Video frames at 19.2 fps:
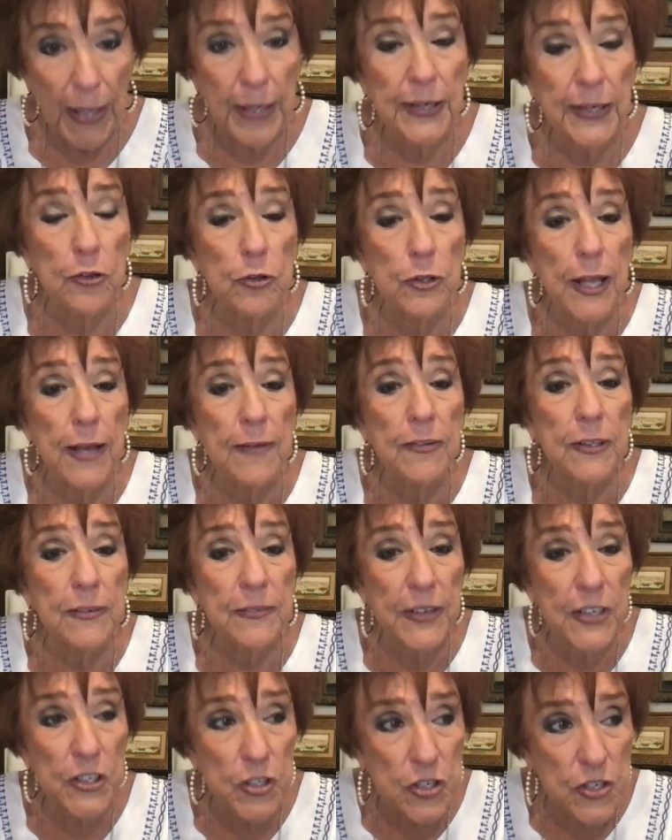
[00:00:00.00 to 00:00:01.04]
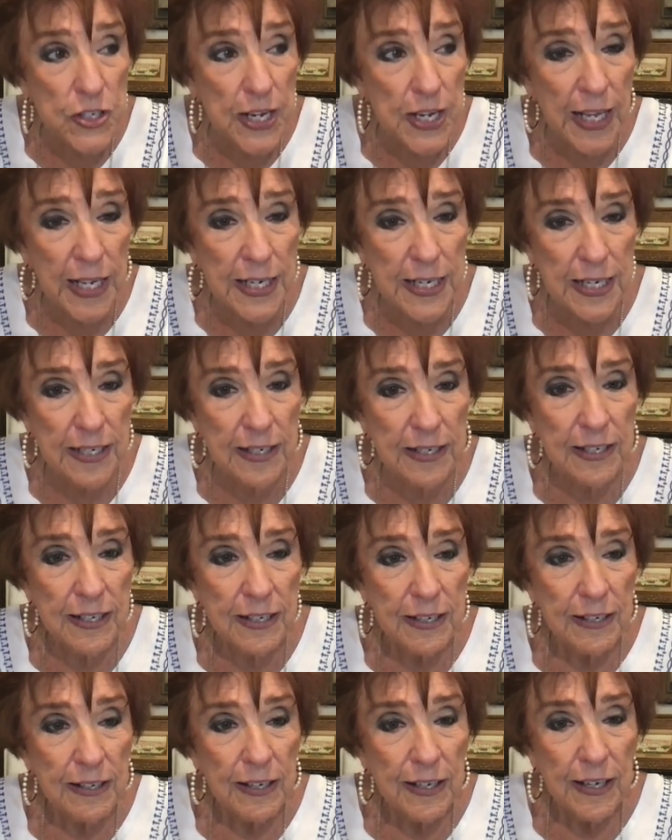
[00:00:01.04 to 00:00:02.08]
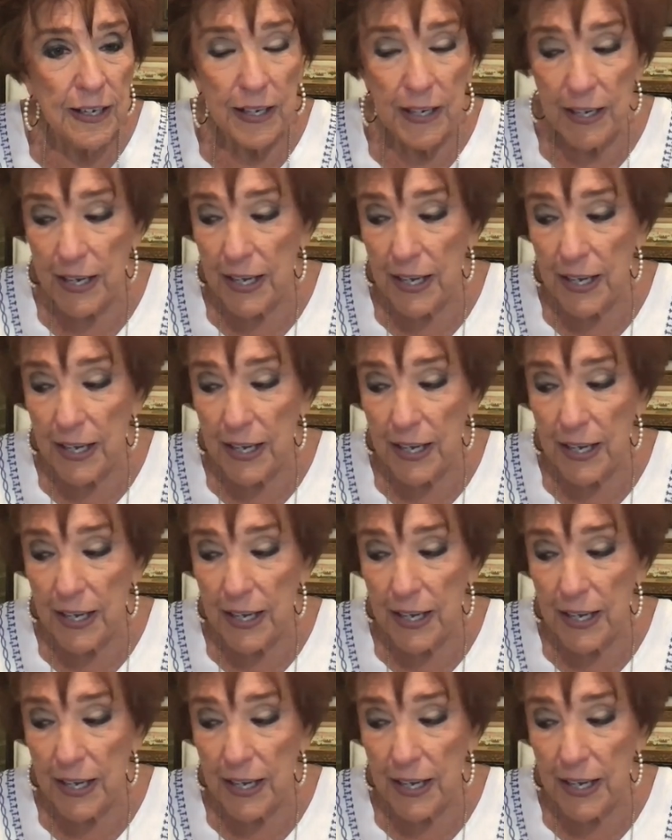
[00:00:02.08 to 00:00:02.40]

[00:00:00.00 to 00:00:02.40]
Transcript: A new level of understanding. Yeah.